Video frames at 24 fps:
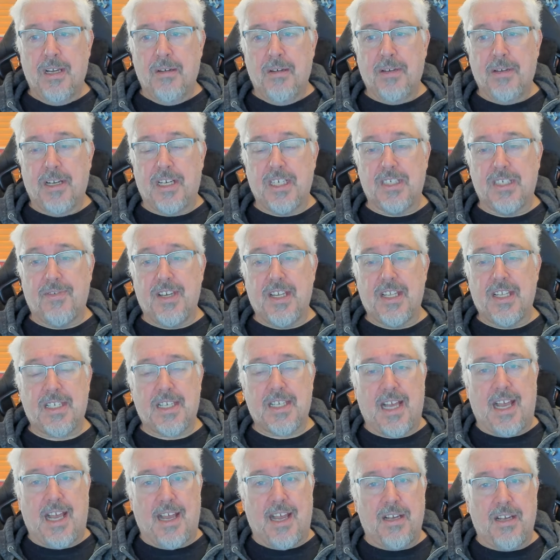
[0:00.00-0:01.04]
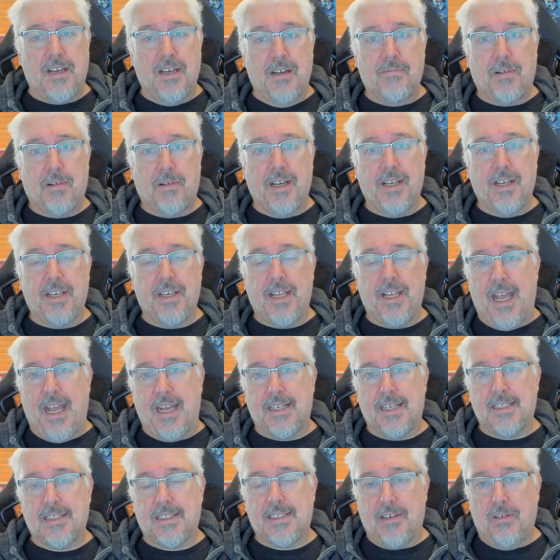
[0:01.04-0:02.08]
Because of an attack by
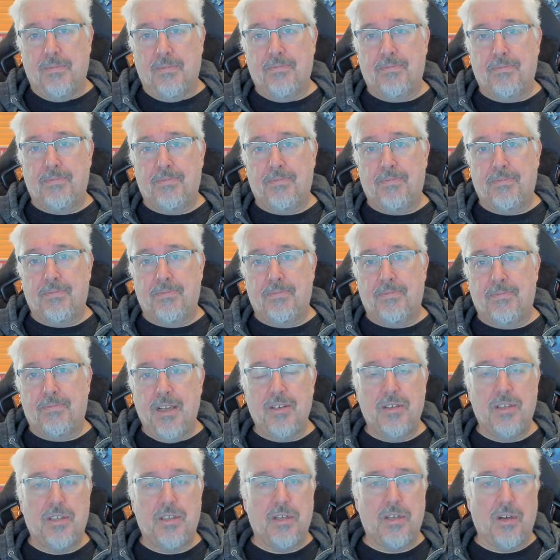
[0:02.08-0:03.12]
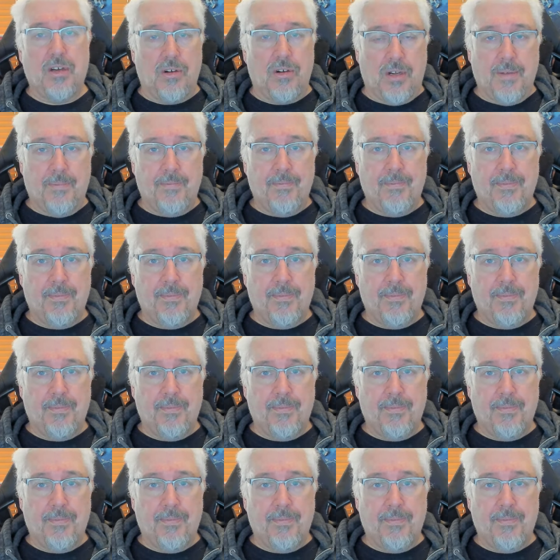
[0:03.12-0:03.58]
an XL bully dog.